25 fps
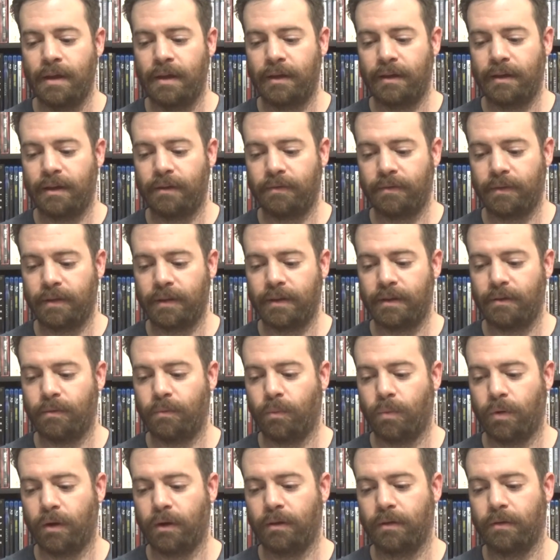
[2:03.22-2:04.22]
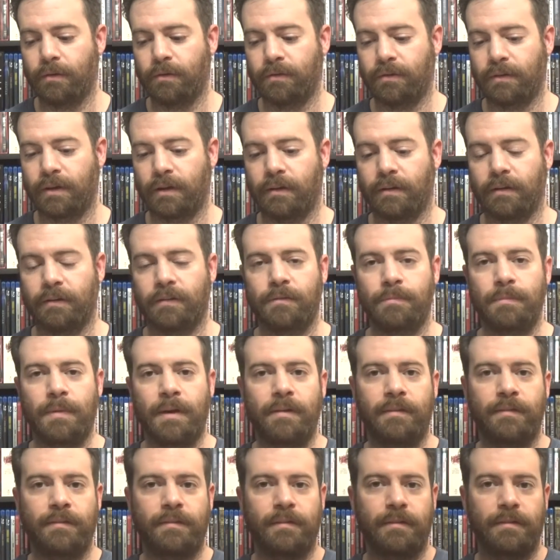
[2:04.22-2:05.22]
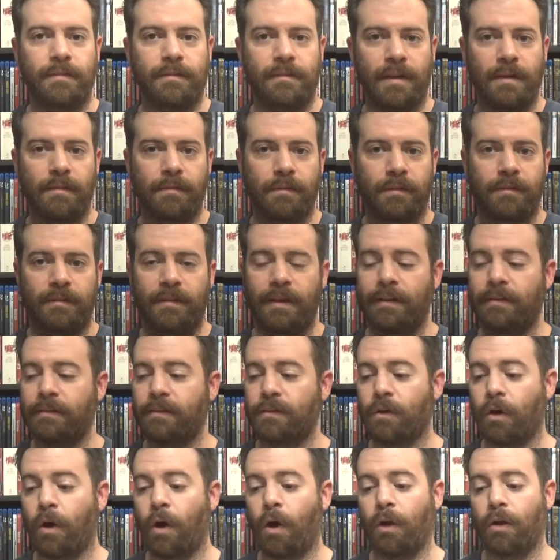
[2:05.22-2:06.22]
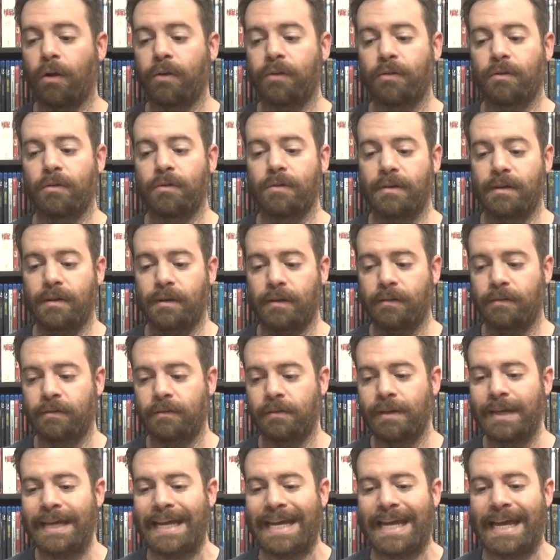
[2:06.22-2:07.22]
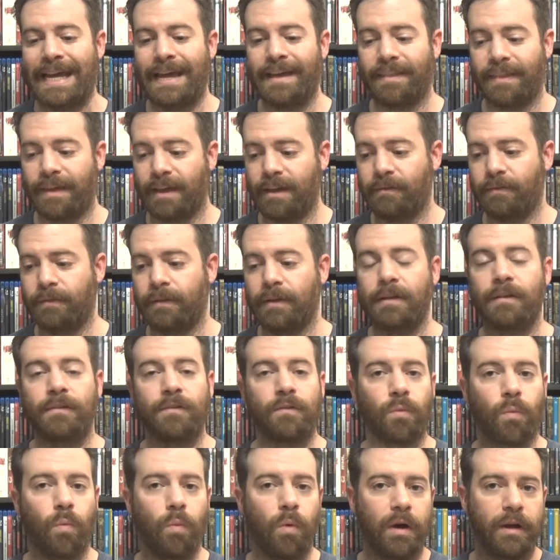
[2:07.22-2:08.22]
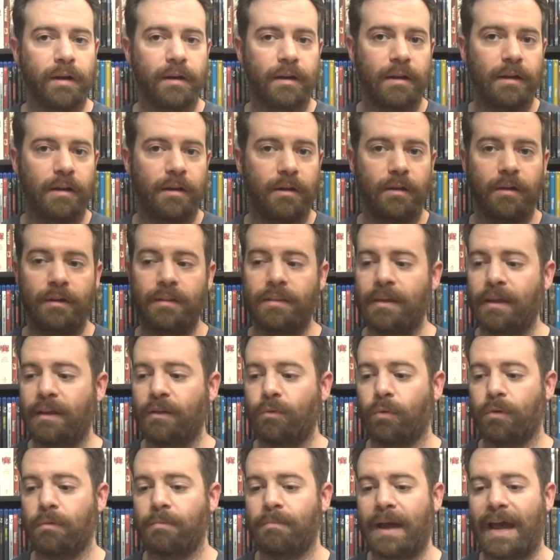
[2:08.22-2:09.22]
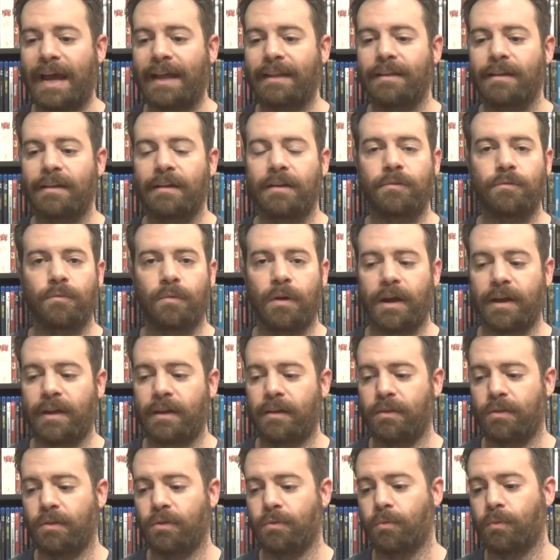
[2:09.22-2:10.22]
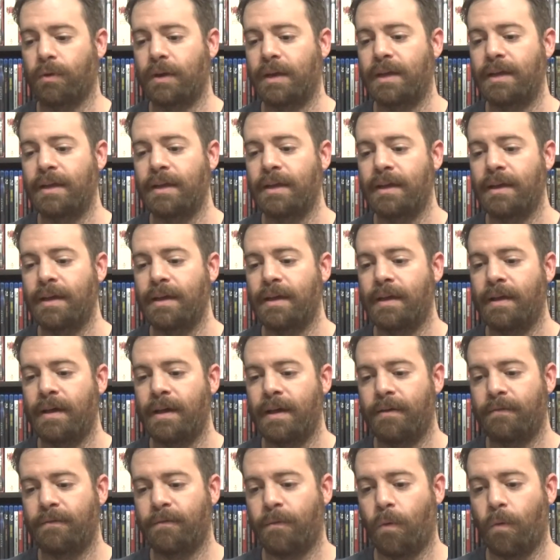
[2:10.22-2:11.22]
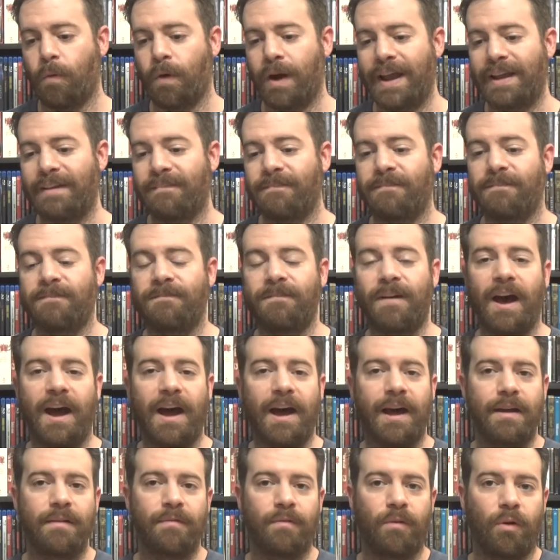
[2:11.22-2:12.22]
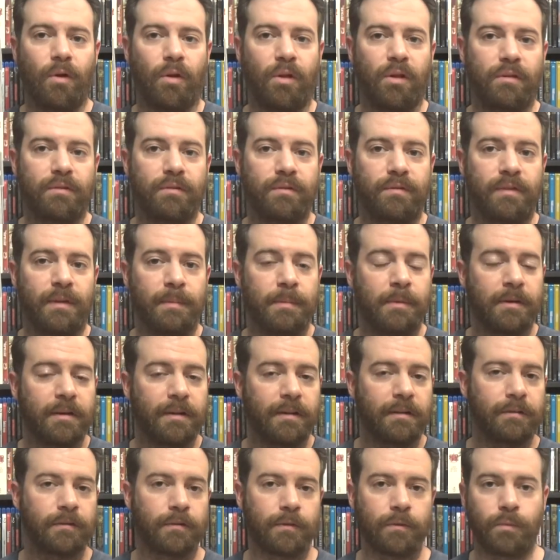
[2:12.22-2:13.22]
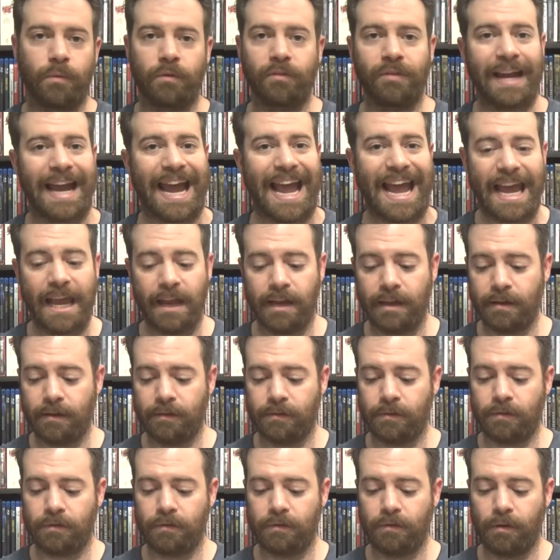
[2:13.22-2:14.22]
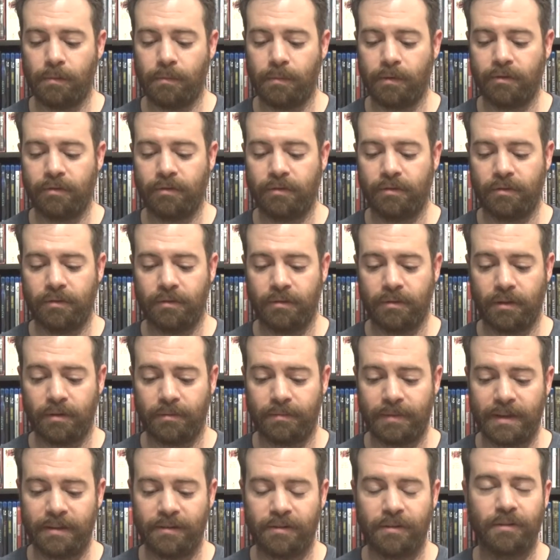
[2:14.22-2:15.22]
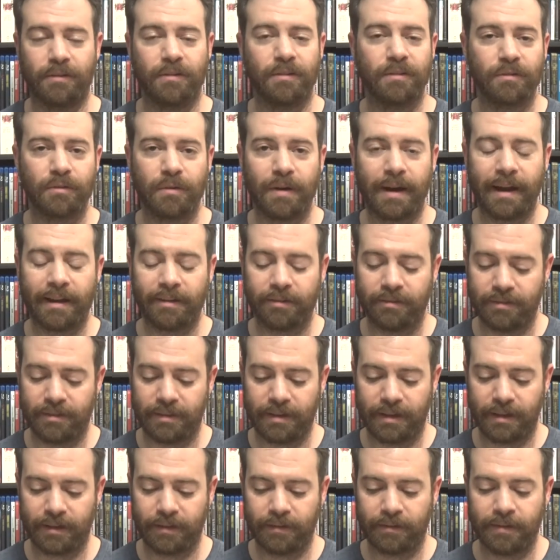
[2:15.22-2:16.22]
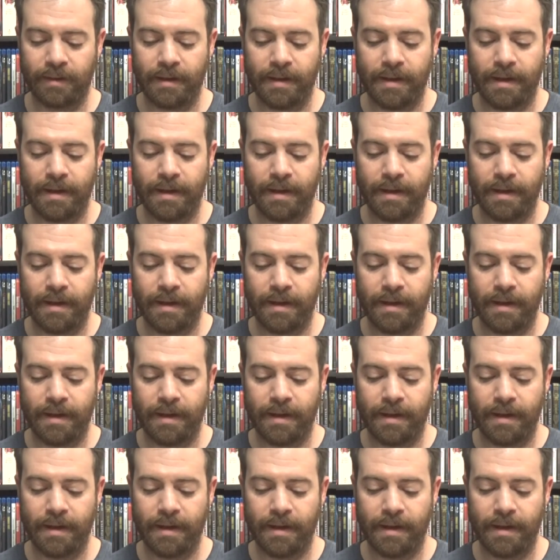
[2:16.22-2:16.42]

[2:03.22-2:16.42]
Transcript: Definitely one of those kind of like space saver sets. They're all on their own disc. Thankfully, it's one good thing. One bad thing is Rocky 3, 4, and 5 are all on flipper discs, which I hate because it's so much you know easier to scratch and things